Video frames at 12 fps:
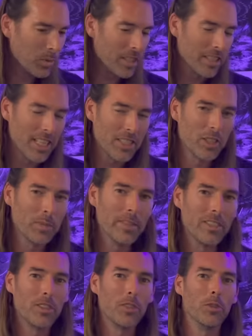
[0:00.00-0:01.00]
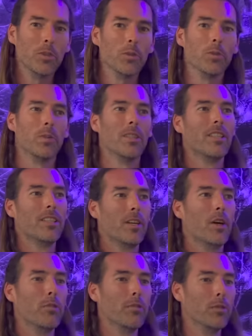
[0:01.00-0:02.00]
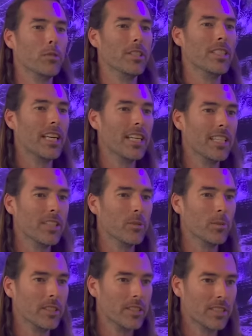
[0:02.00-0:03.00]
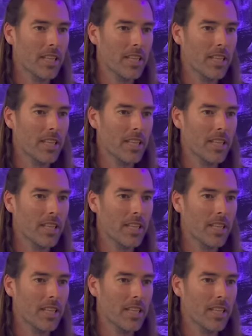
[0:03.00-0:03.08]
yeah, testament to a fruit diet, which